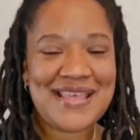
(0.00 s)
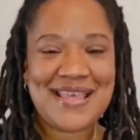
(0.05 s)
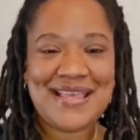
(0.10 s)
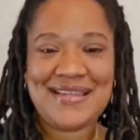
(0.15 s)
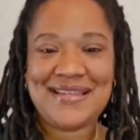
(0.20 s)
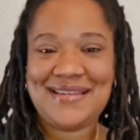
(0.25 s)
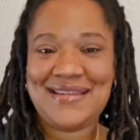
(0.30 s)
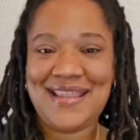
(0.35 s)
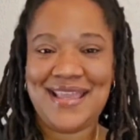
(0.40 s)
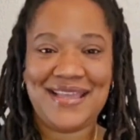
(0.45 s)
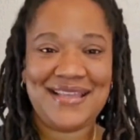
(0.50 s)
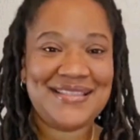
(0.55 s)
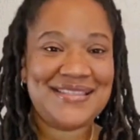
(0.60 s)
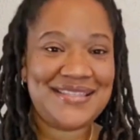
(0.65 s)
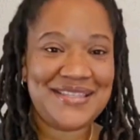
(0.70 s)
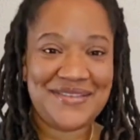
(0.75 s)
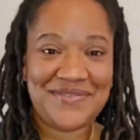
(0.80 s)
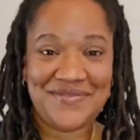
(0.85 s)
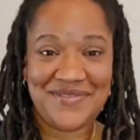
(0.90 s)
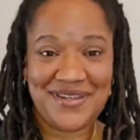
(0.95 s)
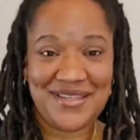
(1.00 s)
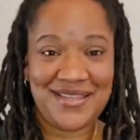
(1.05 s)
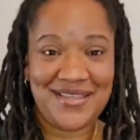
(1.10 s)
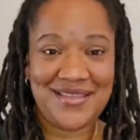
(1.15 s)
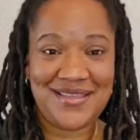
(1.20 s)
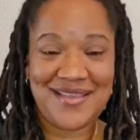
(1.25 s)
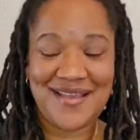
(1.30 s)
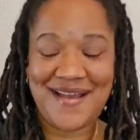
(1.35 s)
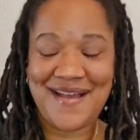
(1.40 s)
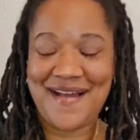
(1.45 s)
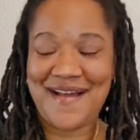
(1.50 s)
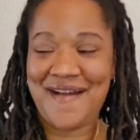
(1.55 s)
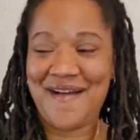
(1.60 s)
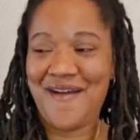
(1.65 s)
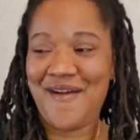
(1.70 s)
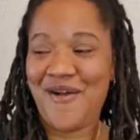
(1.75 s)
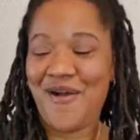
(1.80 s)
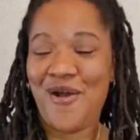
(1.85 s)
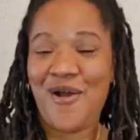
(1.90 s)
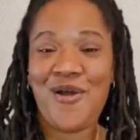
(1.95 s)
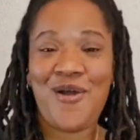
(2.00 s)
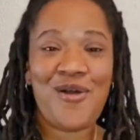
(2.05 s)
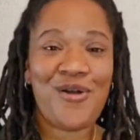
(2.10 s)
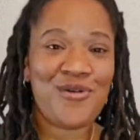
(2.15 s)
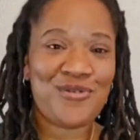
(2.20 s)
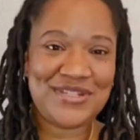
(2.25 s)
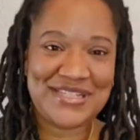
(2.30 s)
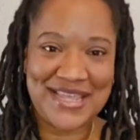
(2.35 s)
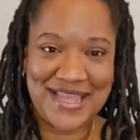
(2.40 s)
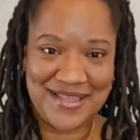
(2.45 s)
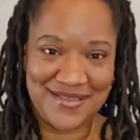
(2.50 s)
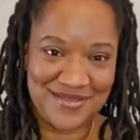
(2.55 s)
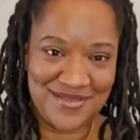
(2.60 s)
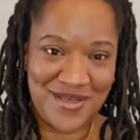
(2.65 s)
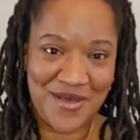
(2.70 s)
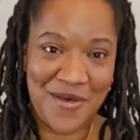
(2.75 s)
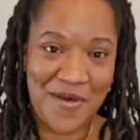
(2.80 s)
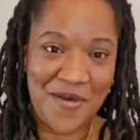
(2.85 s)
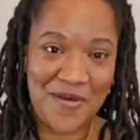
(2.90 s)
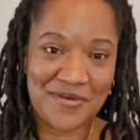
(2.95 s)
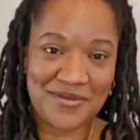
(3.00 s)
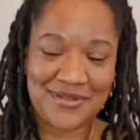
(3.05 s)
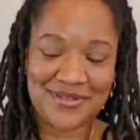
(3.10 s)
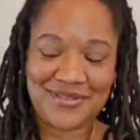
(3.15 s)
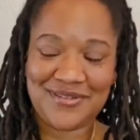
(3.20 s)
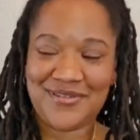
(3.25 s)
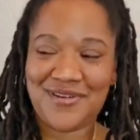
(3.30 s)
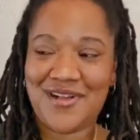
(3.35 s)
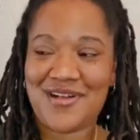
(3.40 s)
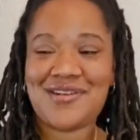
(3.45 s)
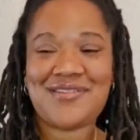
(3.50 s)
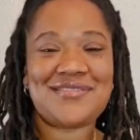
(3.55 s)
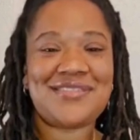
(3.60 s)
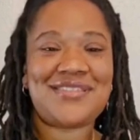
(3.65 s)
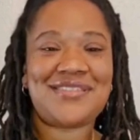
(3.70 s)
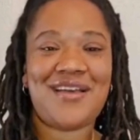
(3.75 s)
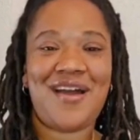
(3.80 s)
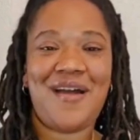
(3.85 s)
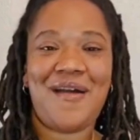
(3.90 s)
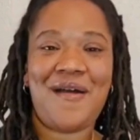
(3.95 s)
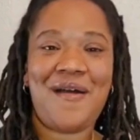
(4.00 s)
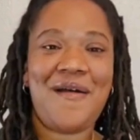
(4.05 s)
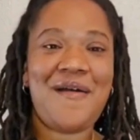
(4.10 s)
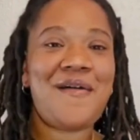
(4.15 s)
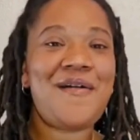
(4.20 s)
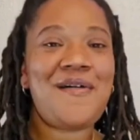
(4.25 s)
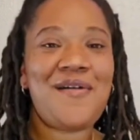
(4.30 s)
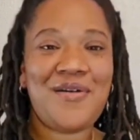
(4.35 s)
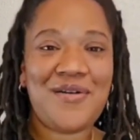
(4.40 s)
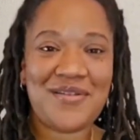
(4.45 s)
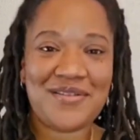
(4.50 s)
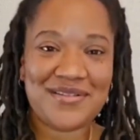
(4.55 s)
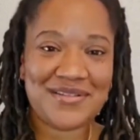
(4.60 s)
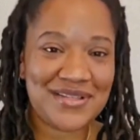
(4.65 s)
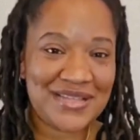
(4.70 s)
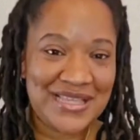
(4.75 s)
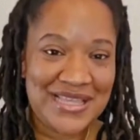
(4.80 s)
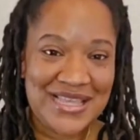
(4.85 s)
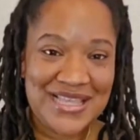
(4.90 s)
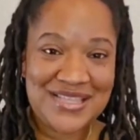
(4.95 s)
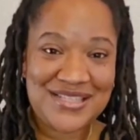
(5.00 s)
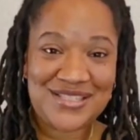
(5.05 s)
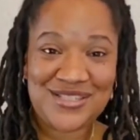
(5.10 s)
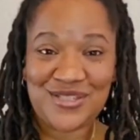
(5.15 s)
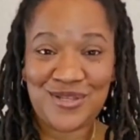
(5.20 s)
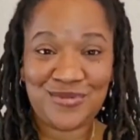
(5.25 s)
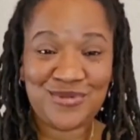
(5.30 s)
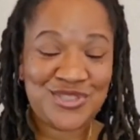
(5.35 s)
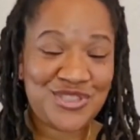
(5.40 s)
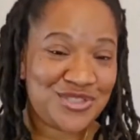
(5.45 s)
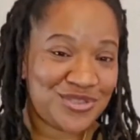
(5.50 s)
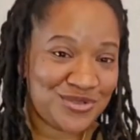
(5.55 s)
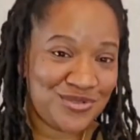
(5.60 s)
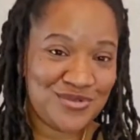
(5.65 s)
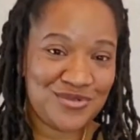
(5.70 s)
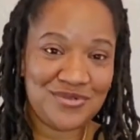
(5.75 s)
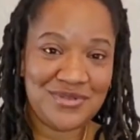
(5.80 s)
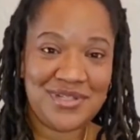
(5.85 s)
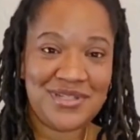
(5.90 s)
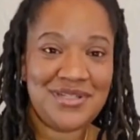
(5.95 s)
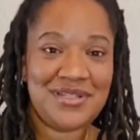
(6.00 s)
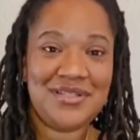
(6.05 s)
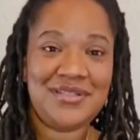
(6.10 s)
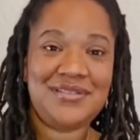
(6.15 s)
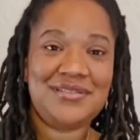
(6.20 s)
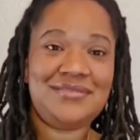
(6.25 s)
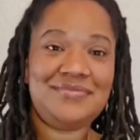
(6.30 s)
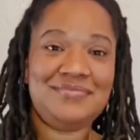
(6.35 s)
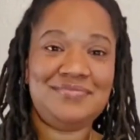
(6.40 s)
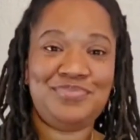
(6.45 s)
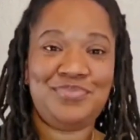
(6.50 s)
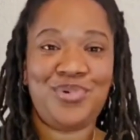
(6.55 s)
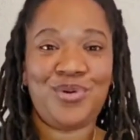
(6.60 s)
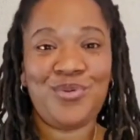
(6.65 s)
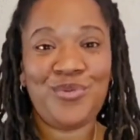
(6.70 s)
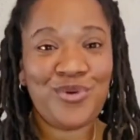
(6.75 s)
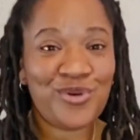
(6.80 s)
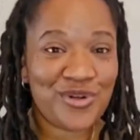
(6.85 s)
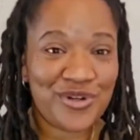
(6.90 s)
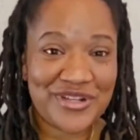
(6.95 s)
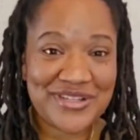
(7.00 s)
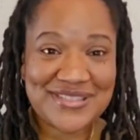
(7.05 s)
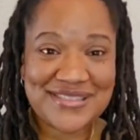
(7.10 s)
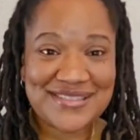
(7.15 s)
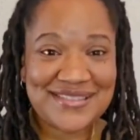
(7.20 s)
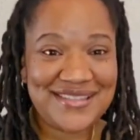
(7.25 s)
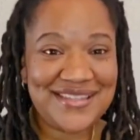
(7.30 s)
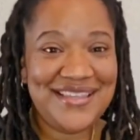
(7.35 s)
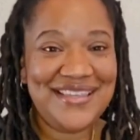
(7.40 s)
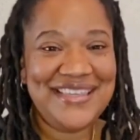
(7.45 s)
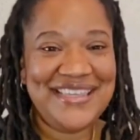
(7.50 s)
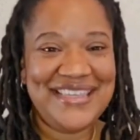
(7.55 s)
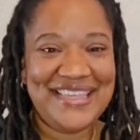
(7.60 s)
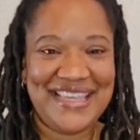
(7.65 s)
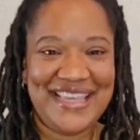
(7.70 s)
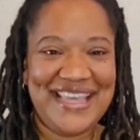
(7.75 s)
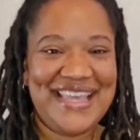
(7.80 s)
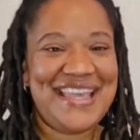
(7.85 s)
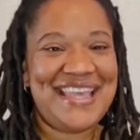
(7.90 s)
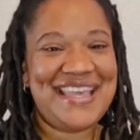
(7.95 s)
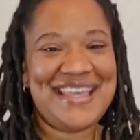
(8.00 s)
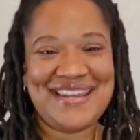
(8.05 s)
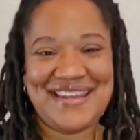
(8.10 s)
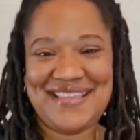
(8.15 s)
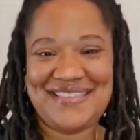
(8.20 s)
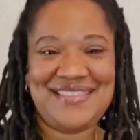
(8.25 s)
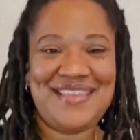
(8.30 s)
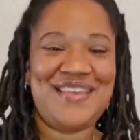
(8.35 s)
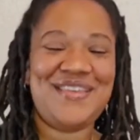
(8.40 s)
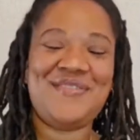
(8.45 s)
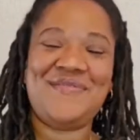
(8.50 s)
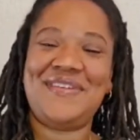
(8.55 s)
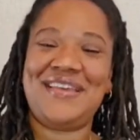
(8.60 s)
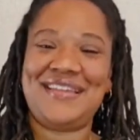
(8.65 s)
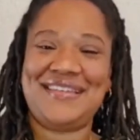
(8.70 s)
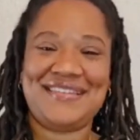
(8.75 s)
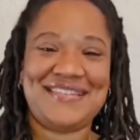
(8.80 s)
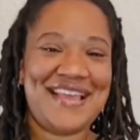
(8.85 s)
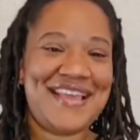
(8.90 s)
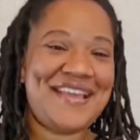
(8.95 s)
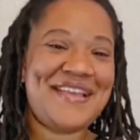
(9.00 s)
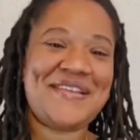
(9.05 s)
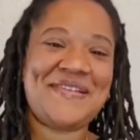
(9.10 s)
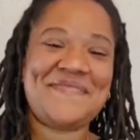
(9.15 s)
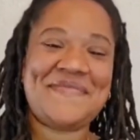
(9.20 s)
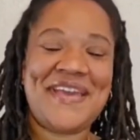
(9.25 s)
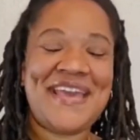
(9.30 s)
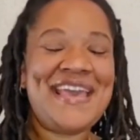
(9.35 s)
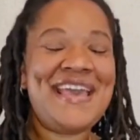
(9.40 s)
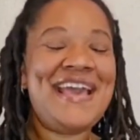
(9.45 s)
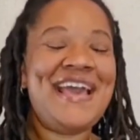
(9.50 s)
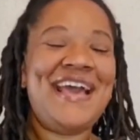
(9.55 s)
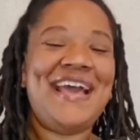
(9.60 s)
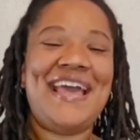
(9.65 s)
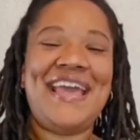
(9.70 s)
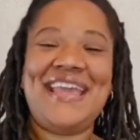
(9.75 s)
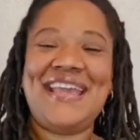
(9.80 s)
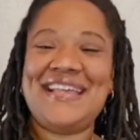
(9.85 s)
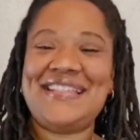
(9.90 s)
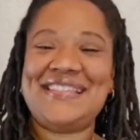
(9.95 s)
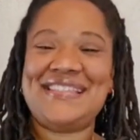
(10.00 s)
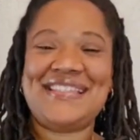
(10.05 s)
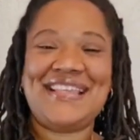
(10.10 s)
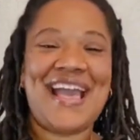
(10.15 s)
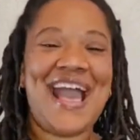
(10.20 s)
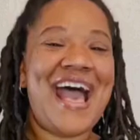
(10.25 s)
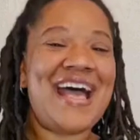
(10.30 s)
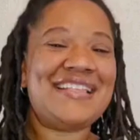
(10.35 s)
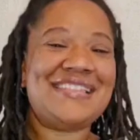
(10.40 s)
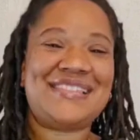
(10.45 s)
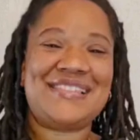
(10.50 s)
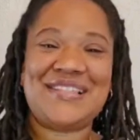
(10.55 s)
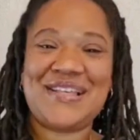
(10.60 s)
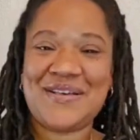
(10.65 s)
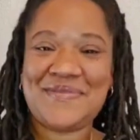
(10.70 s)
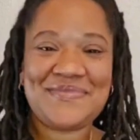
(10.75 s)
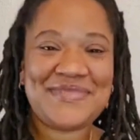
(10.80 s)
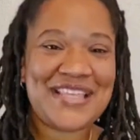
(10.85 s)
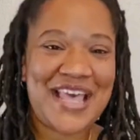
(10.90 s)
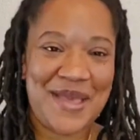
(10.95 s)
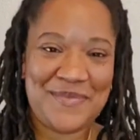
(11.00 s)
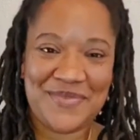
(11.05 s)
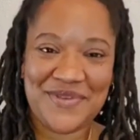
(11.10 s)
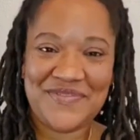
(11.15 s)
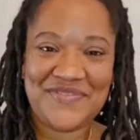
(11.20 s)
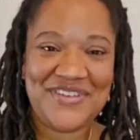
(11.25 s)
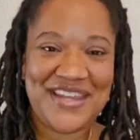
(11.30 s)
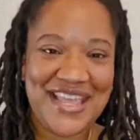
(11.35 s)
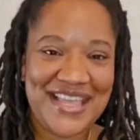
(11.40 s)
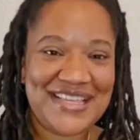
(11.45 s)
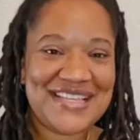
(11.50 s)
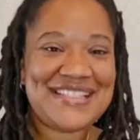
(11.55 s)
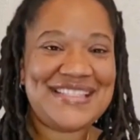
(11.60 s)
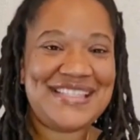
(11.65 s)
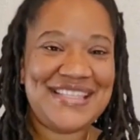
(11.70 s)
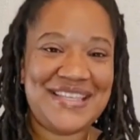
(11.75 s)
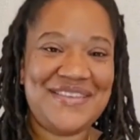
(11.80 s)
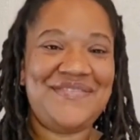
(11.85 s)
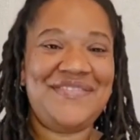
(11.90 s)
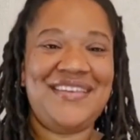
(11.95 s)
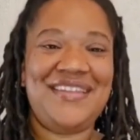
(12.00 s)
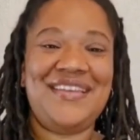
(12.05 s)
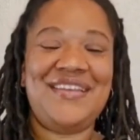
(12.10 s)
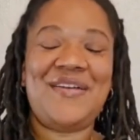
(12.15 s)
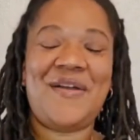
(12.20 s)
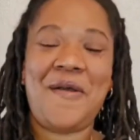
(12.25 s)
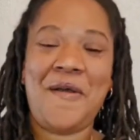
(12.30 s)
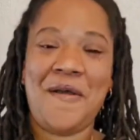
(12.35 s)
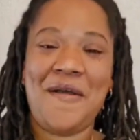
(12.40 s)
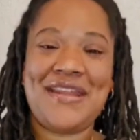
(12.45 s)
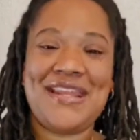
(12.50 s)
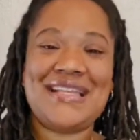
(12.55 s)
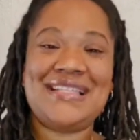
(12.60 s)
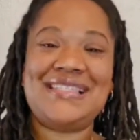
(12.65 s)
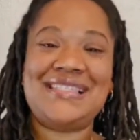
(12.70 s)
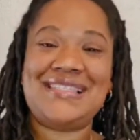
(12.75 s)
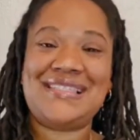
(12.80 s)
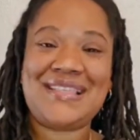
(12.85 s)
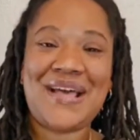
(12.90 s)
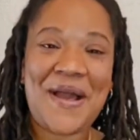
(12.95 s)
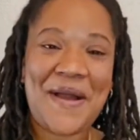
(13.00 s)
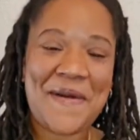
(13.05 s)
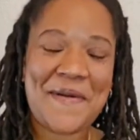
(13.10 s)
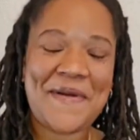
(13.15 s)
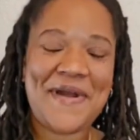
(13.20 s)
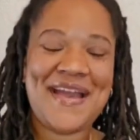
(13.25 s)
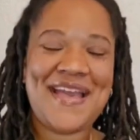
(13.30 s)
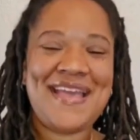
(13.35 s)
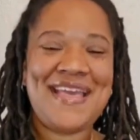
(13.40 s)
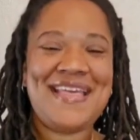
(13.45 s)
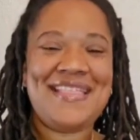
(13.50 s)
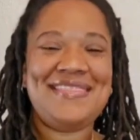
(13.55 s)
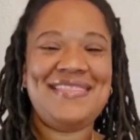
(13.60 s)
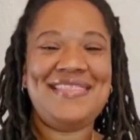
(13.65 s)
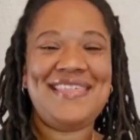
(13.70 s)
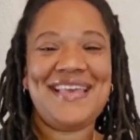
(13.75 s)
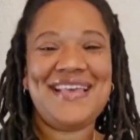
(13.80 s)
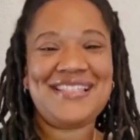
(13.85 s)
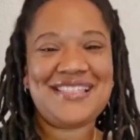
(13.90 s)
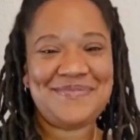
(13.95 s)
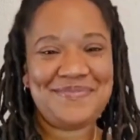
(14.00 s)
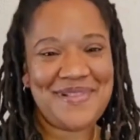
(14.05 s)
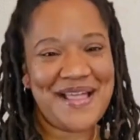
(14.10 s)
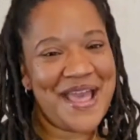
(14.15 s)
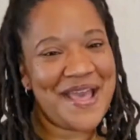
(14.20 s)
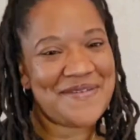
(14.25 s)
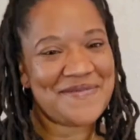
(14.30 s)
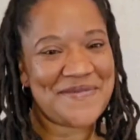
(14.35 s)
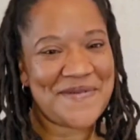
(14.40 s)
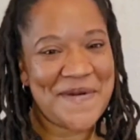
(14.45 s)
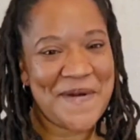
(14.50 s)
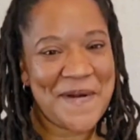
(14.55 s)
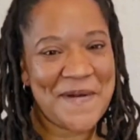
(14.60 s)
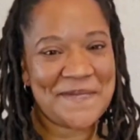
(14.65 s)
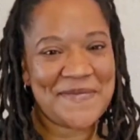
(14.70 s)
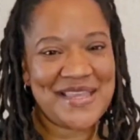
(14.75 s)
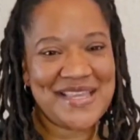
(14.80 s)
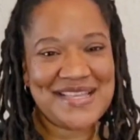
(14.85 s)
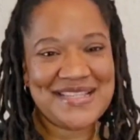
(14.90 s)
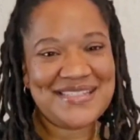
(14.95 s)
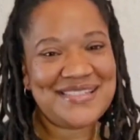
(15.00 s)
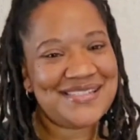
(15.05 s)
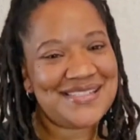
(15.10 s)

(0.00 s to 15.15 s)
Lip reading: negativity all day long across all social boards. Anything you can name, it's got some type of negativity on it. So this platform is